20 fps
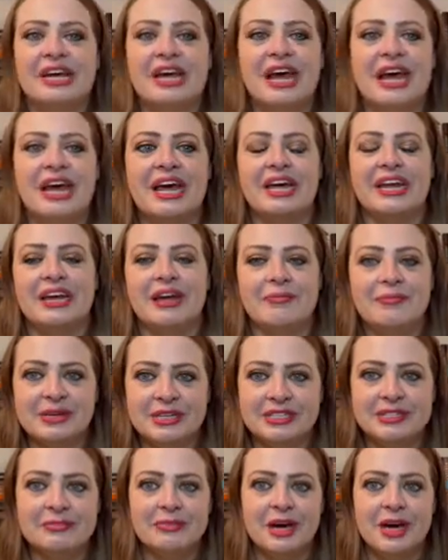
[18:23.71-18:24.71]
And I picked
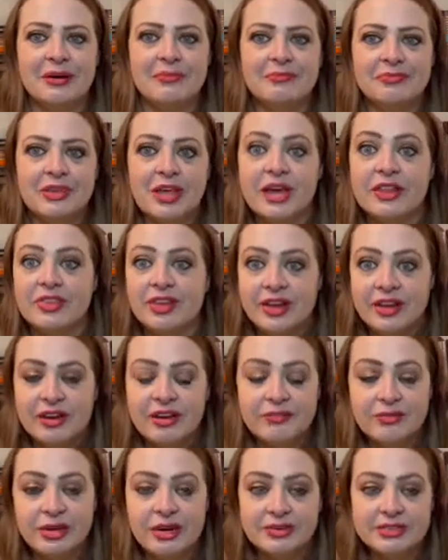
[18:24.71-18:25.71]
him up. And then
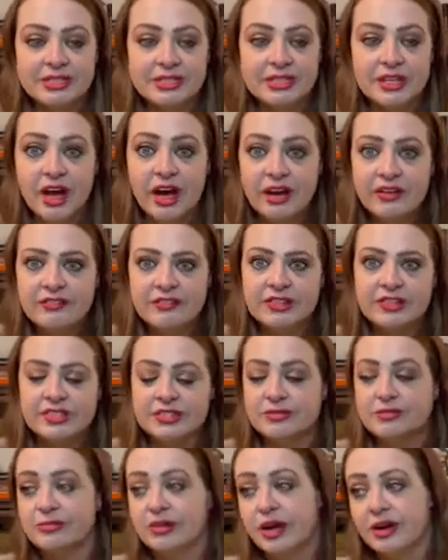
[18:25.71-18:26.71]
when I was at the office
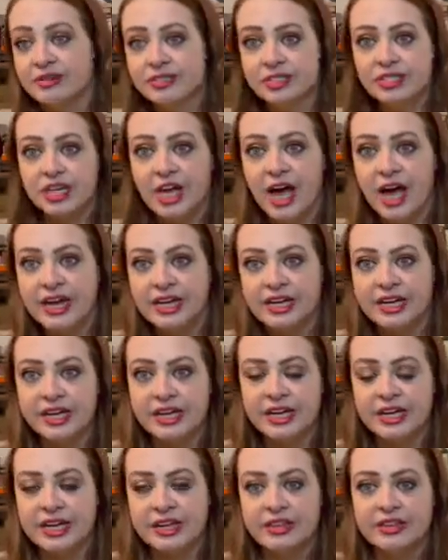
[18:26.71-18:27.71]
and I was chatting,
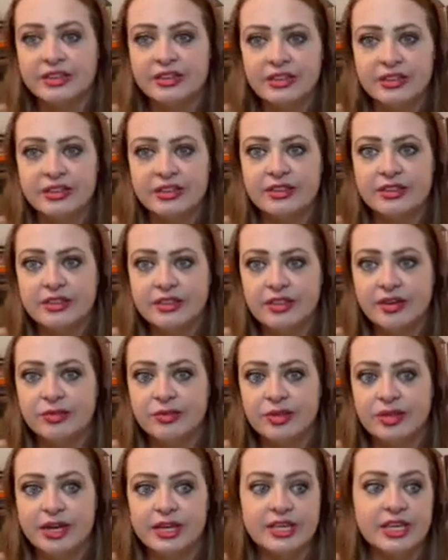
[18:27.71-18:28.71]
and they were
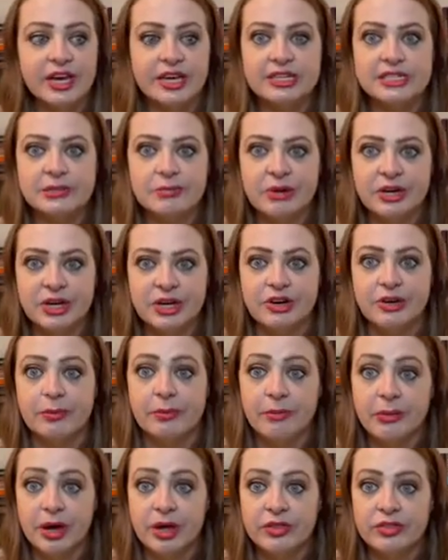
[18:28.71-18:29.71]
like, yeah, he's been here a
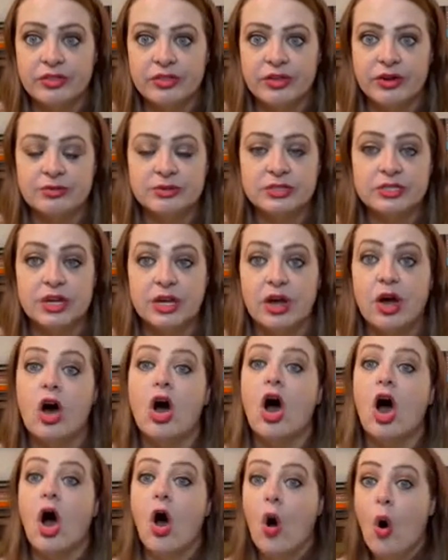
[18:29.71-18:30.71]
month. I was like,
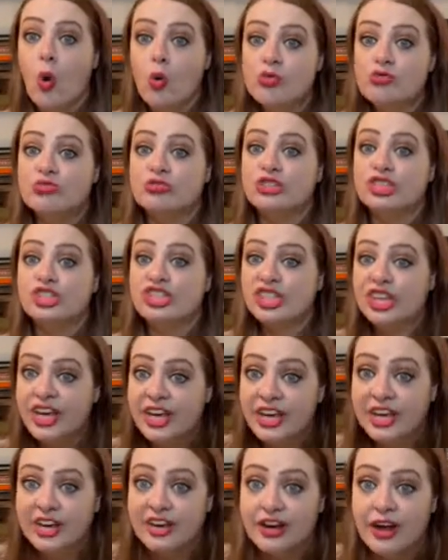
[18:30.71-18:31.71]
oh
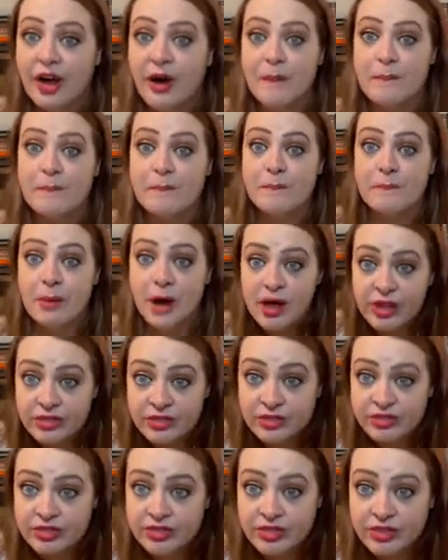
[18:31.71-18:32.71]
shit, a
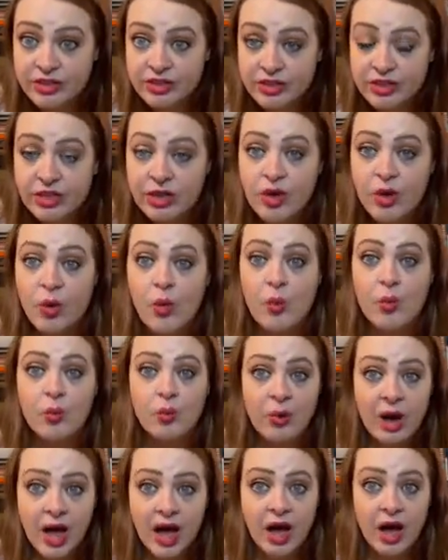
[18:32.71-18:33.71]
month.
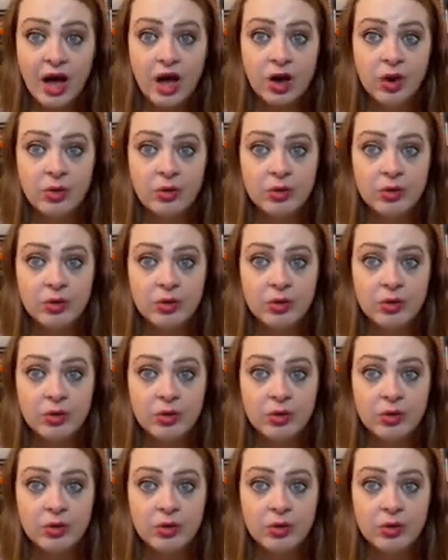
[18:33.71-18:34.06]
Wow.